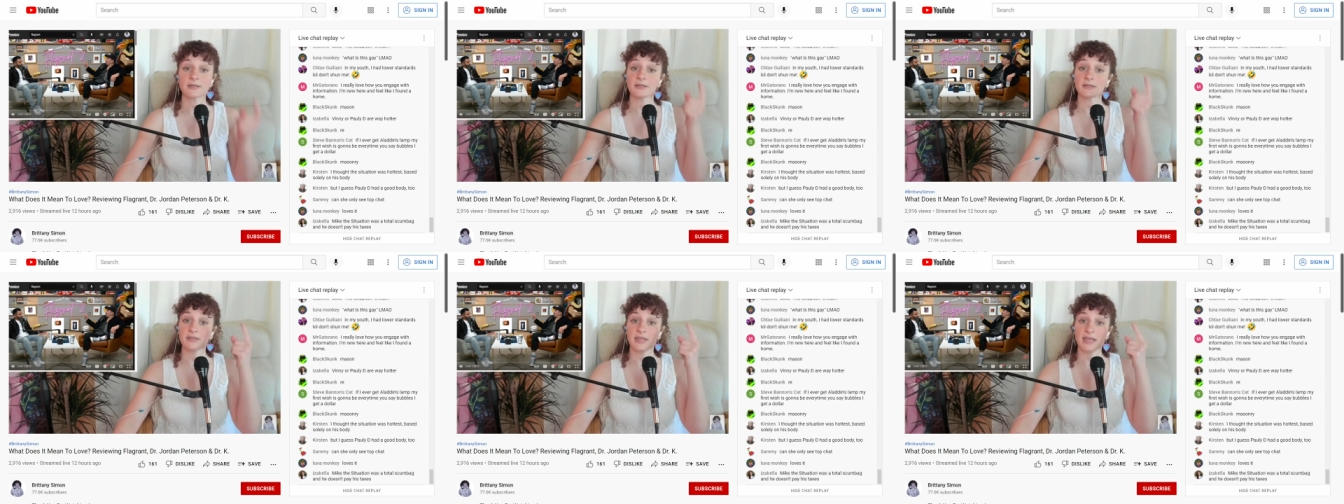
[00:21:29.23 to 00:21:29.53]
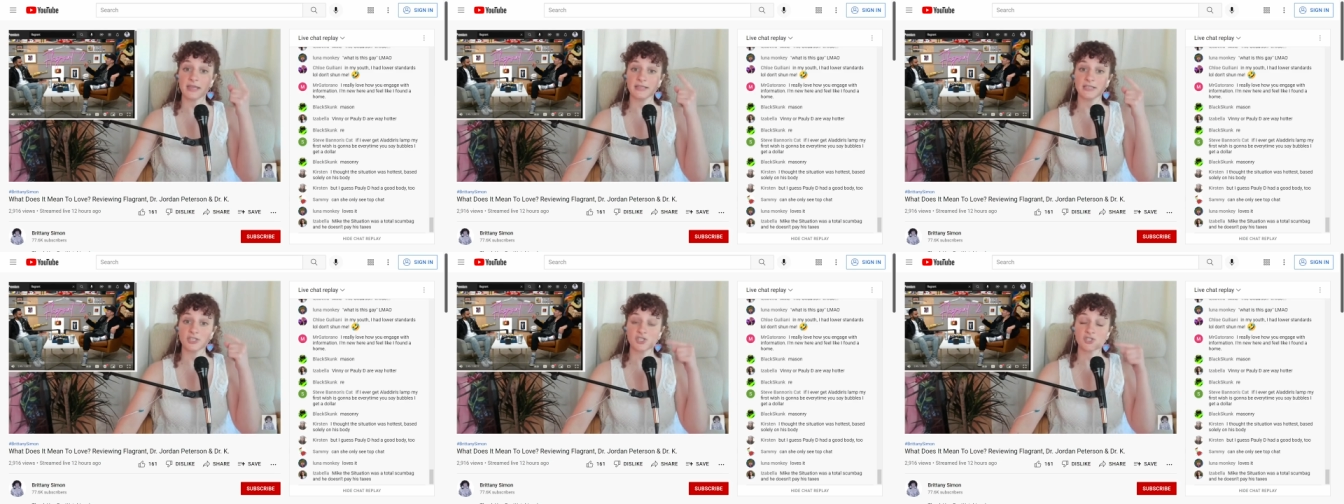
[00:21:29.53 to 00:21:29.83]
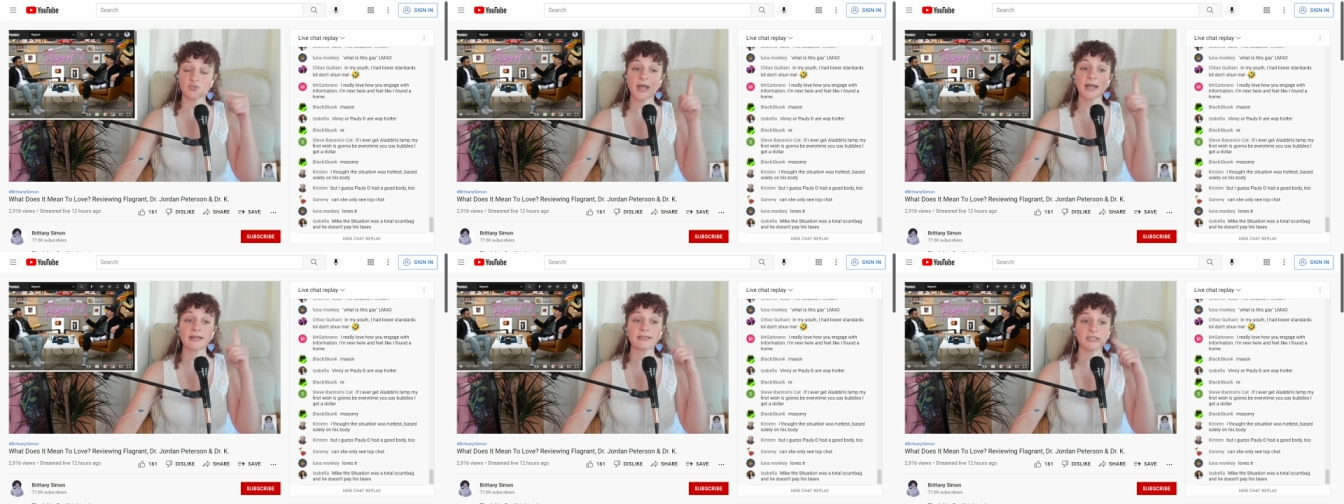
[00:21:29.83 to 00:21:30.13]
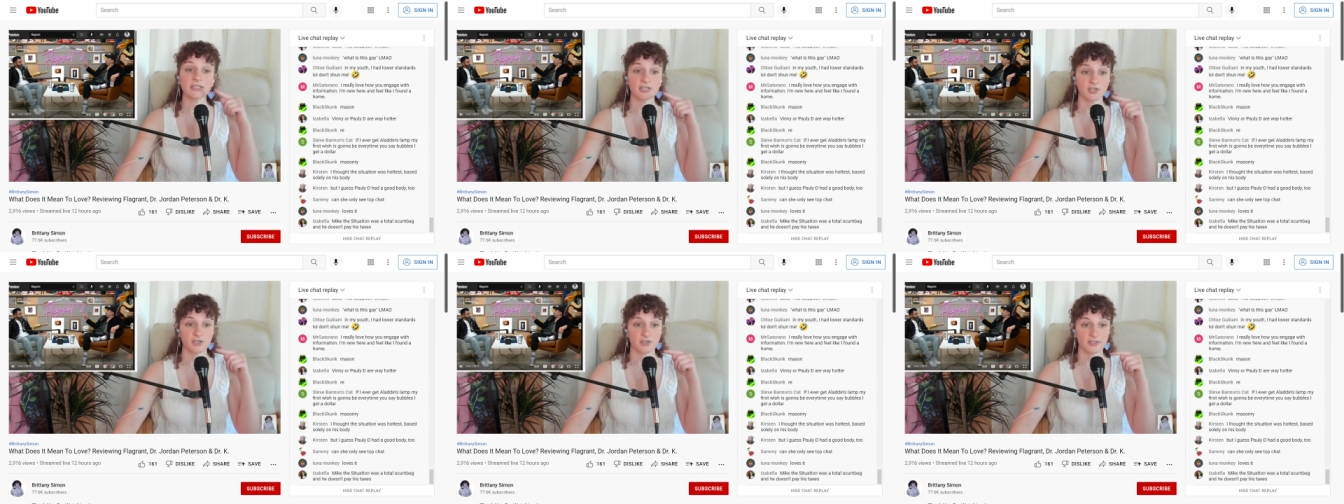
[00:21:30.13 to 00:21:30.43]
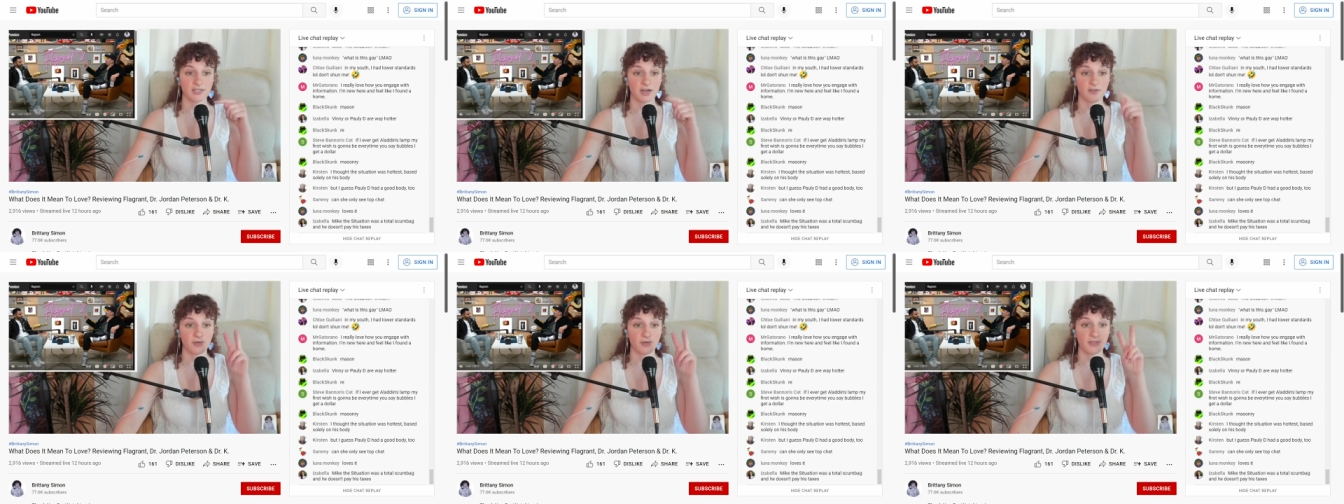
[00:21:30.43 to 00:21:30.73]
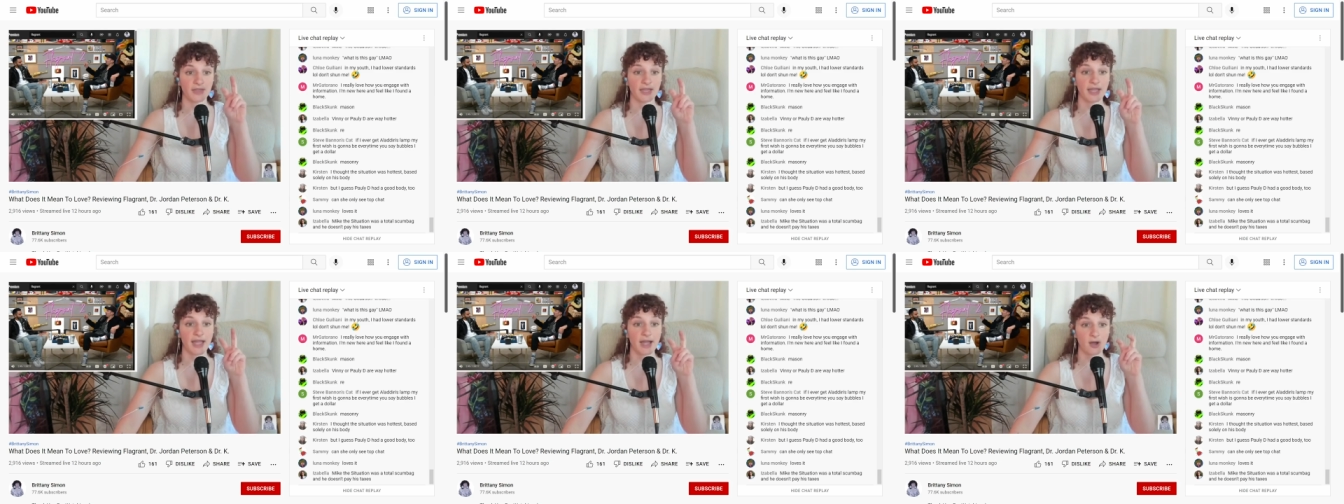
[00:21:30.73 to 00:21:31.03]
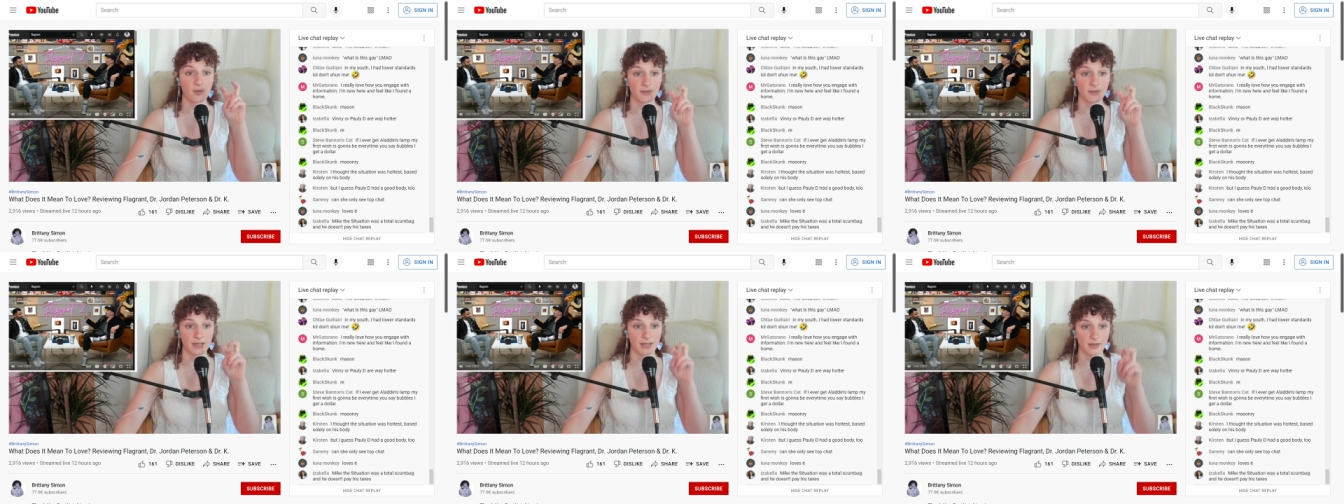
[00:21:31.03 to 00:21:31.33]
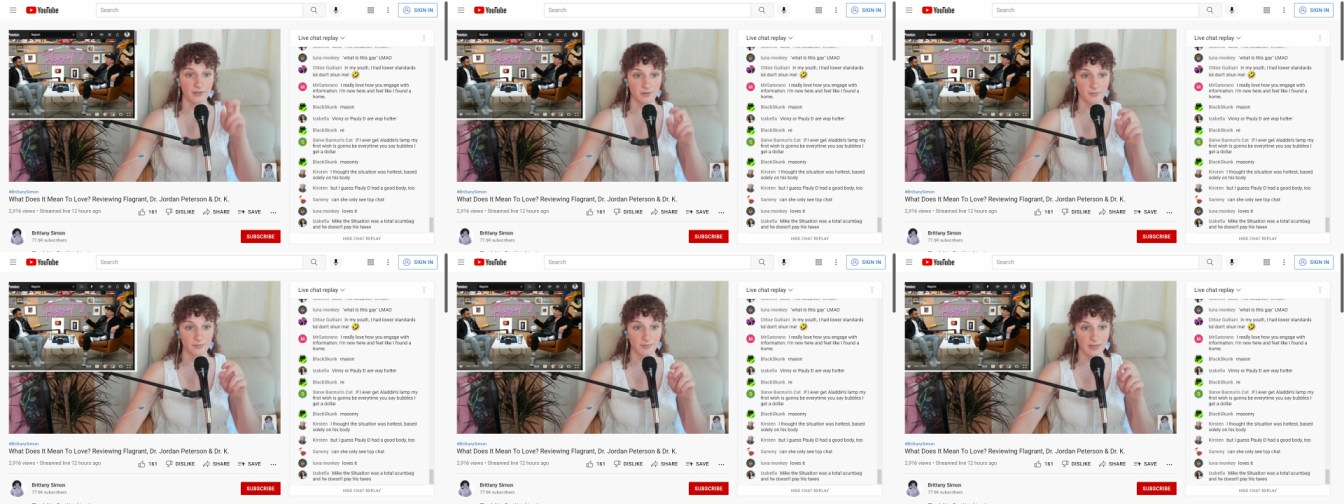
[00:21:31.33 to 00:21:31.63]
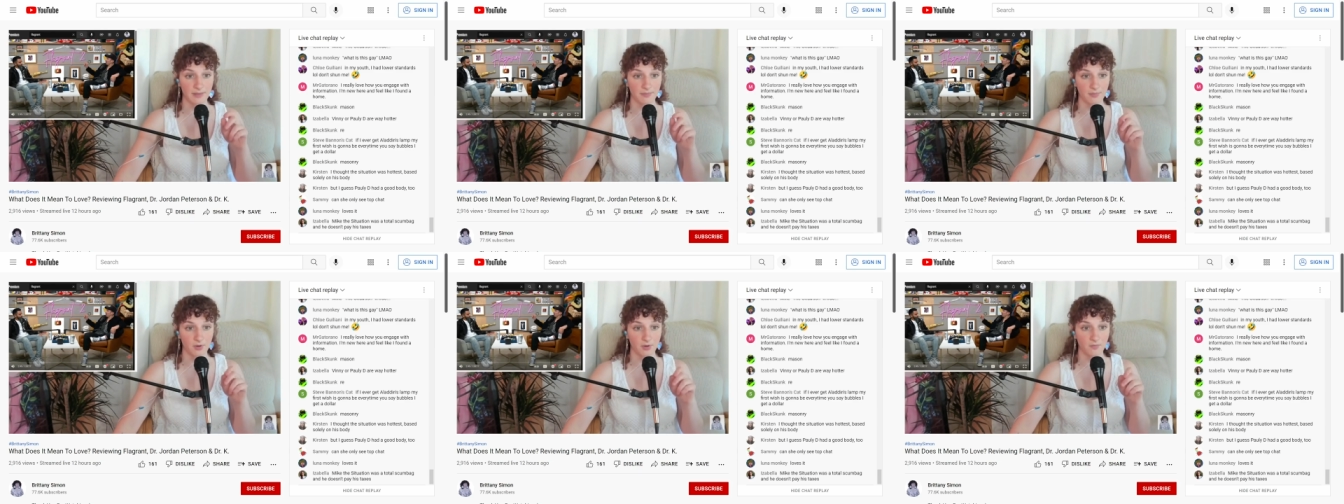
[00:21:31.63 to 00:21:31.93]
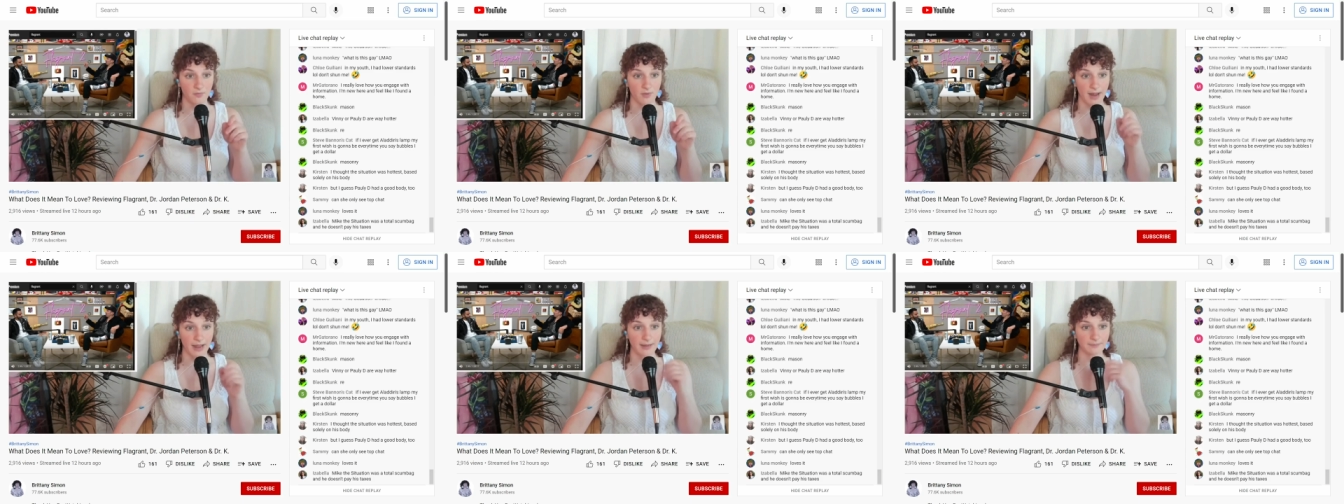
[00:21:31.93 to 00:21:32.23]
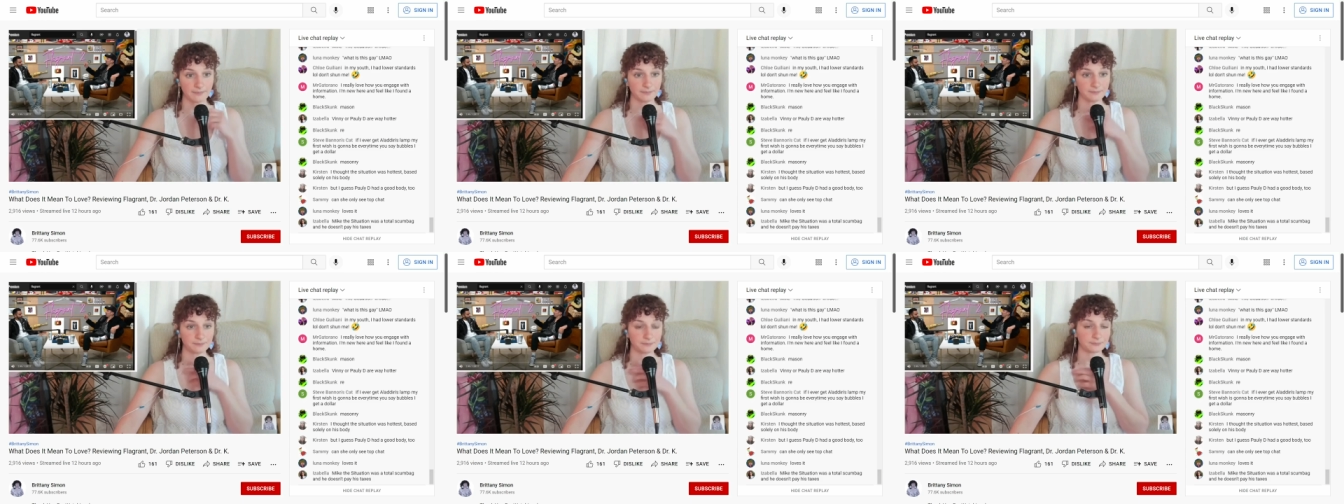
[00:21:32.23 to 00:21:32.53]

than distracting yourself with helping other people, right?